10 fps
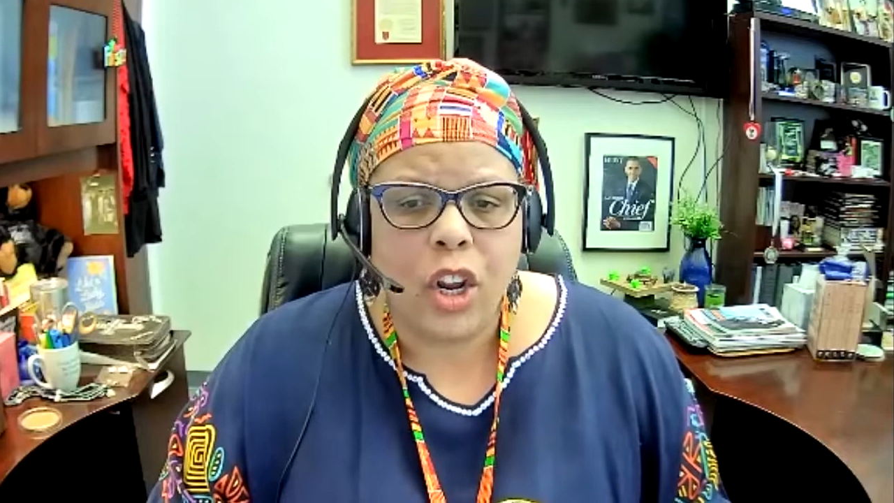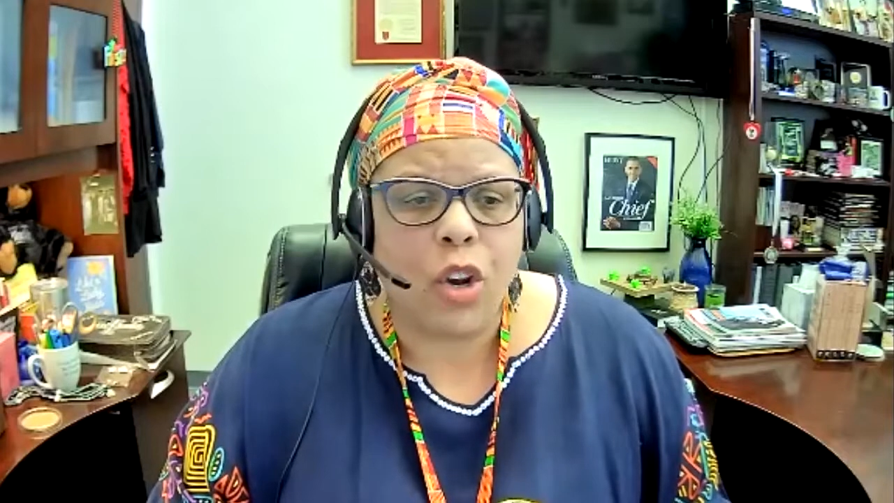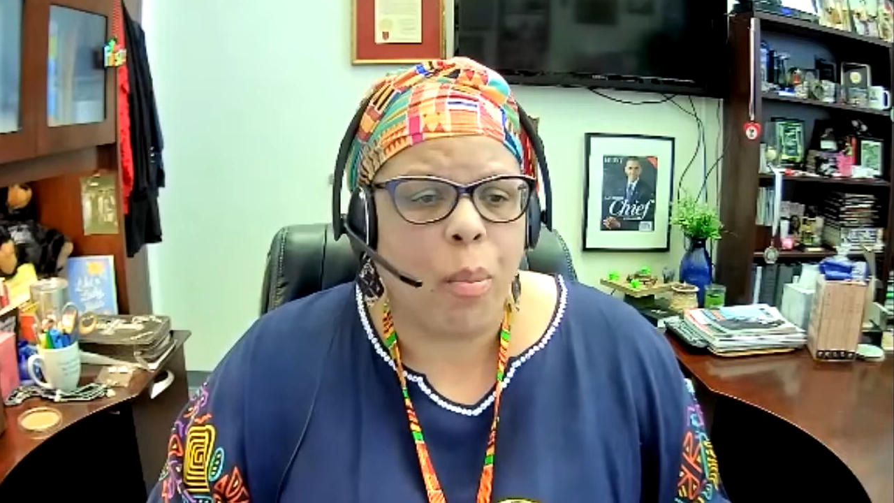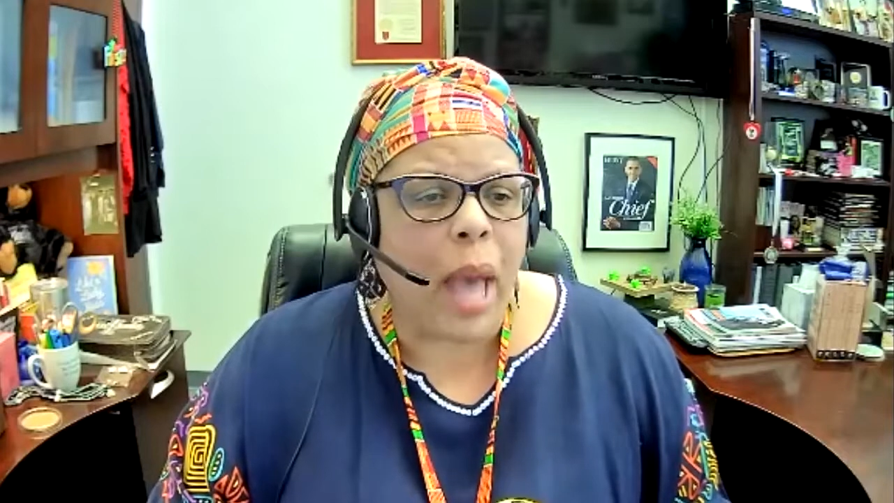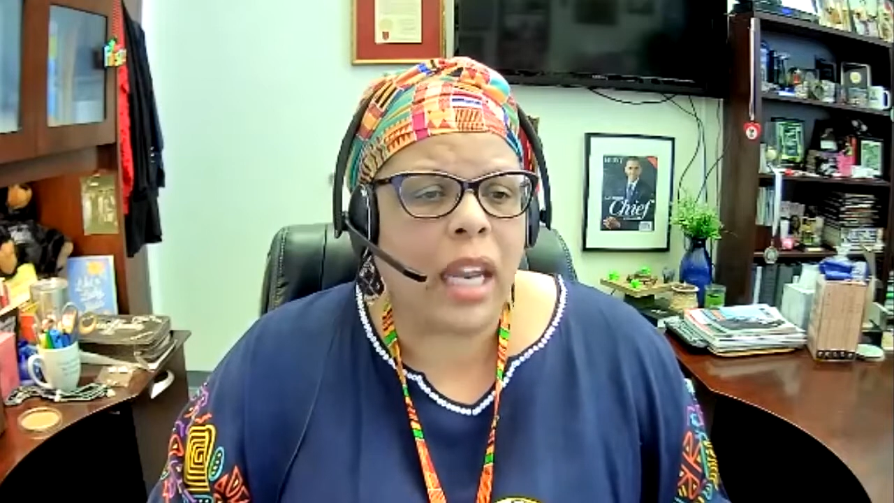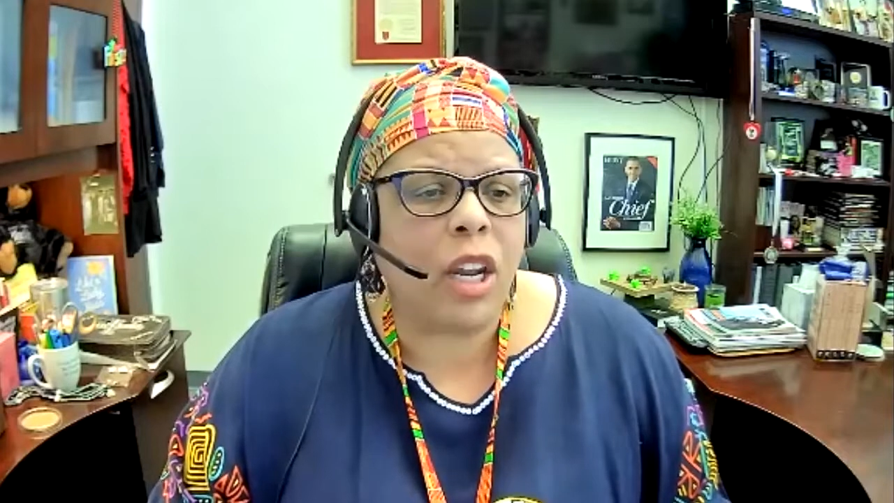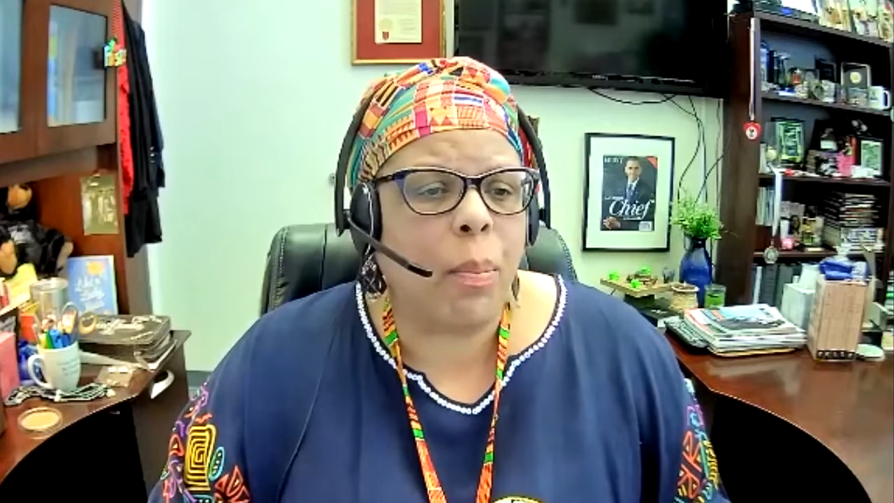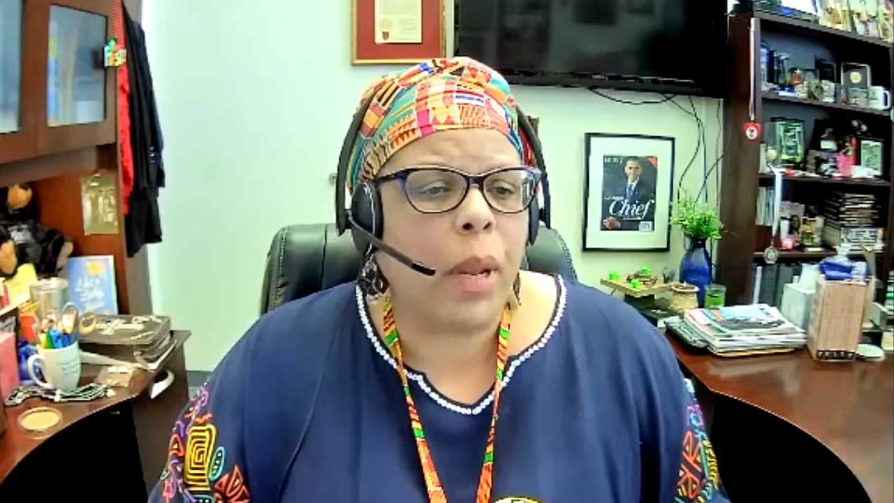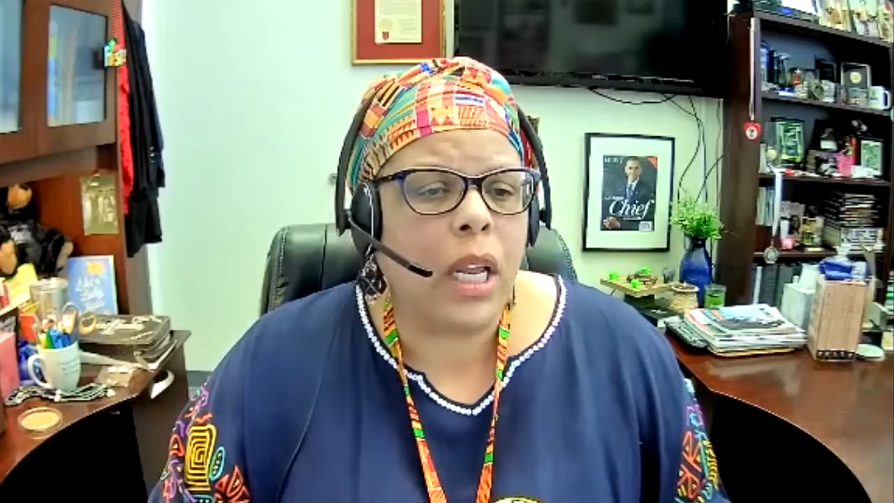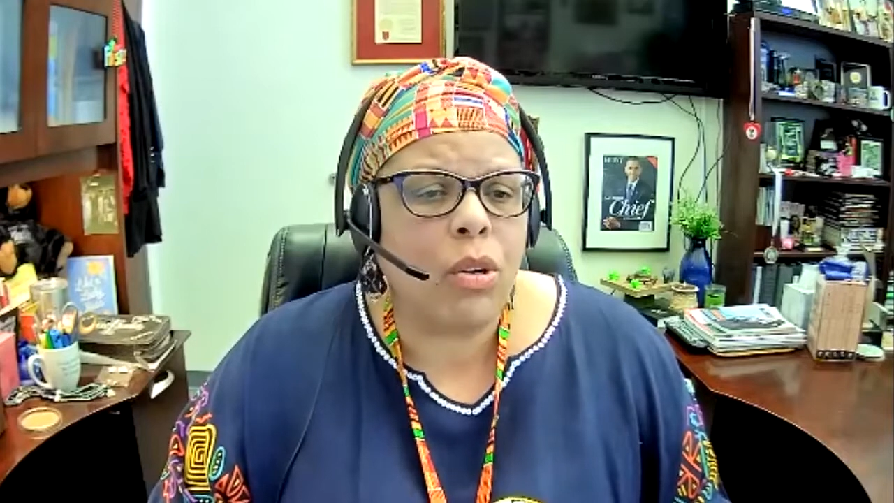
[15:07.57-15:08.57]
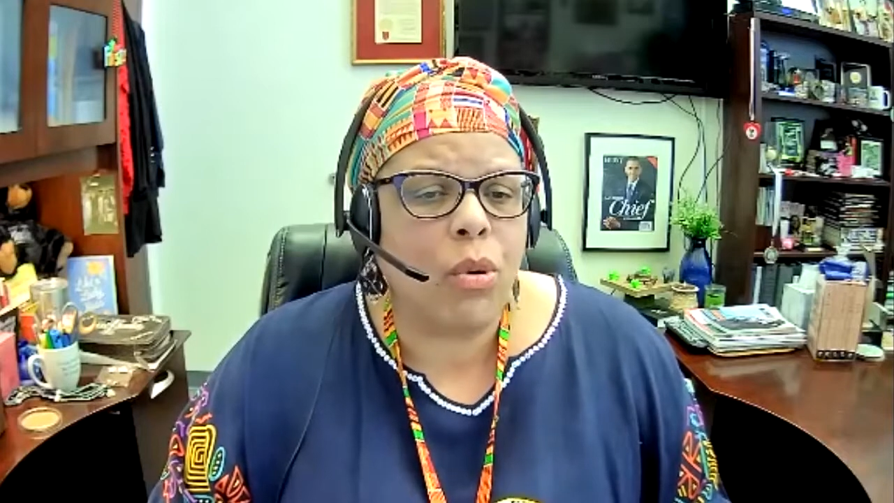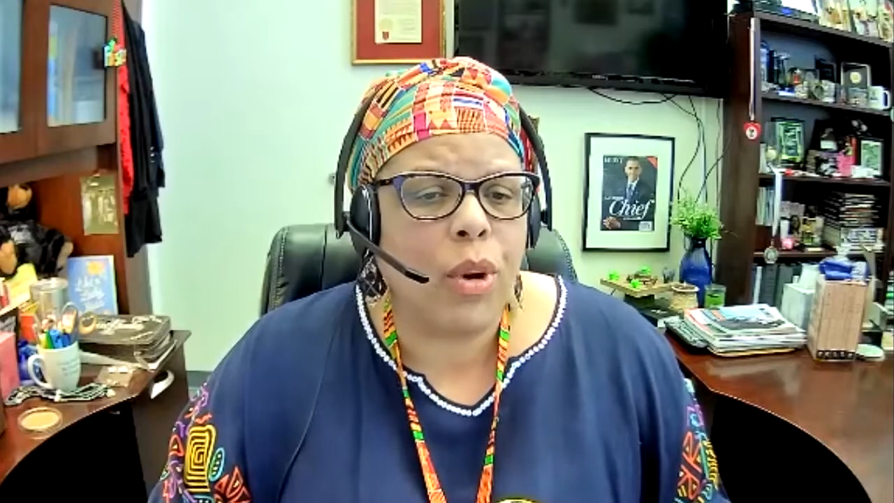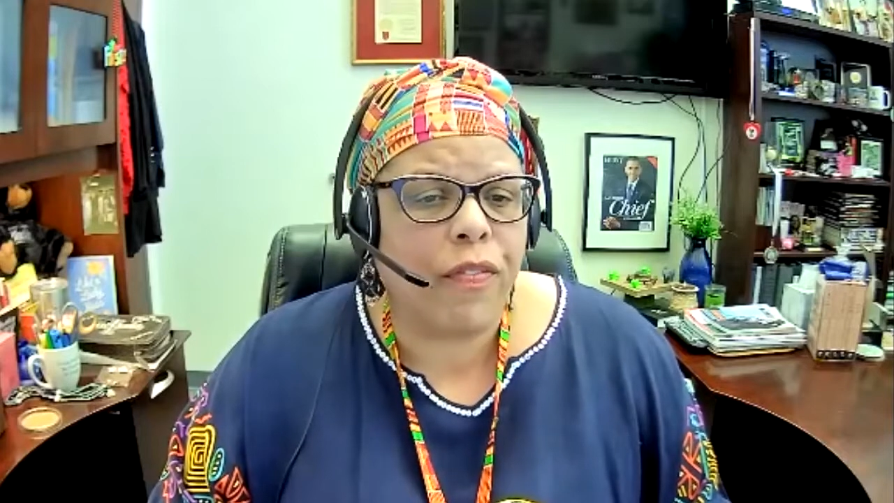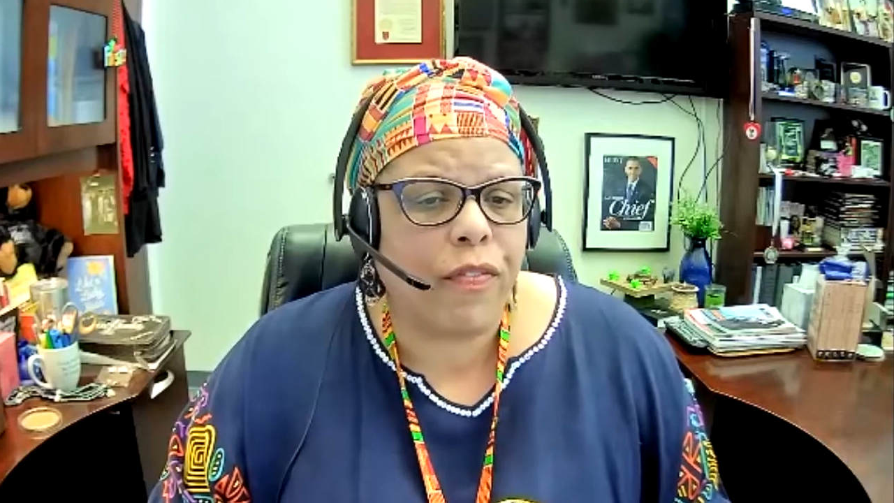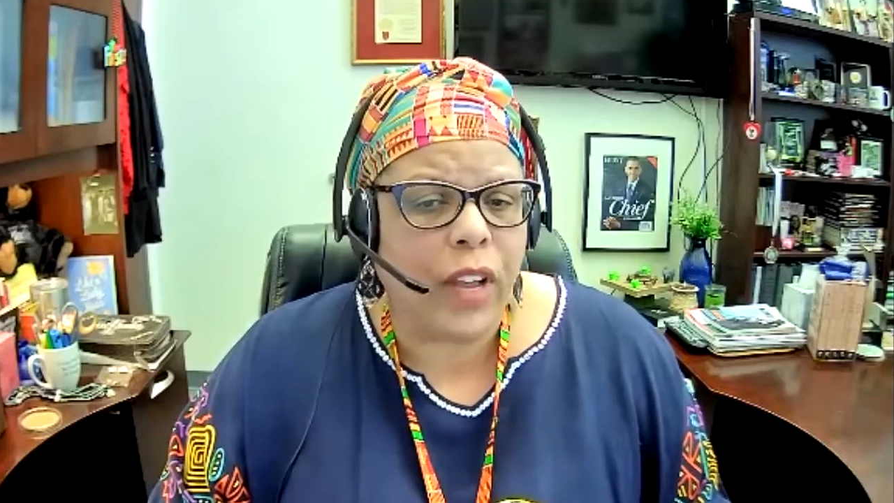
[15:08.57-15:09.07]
no matter the political